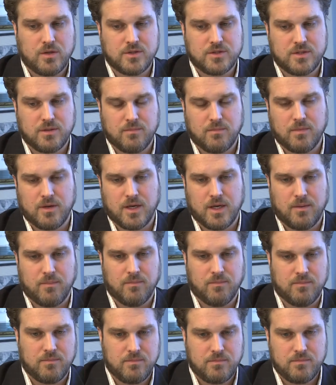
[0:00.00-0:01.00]
are some,
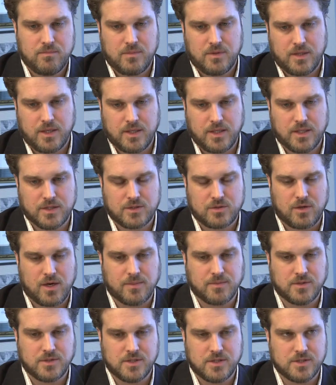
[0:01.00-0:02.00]
um, I guess,
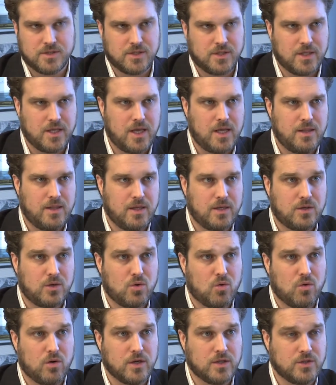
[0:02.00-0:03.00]
crop diseases that, that
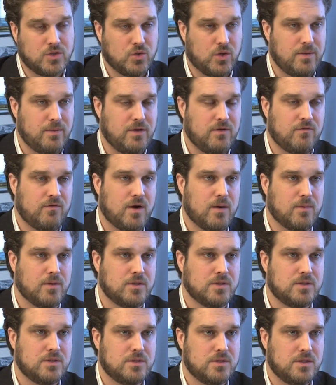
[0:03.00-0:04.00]
corn and soybean
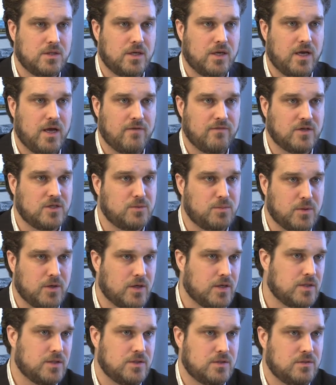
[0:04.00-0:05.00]
farmers have
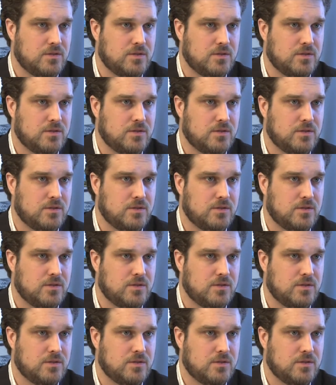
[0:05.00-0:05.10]
experienced?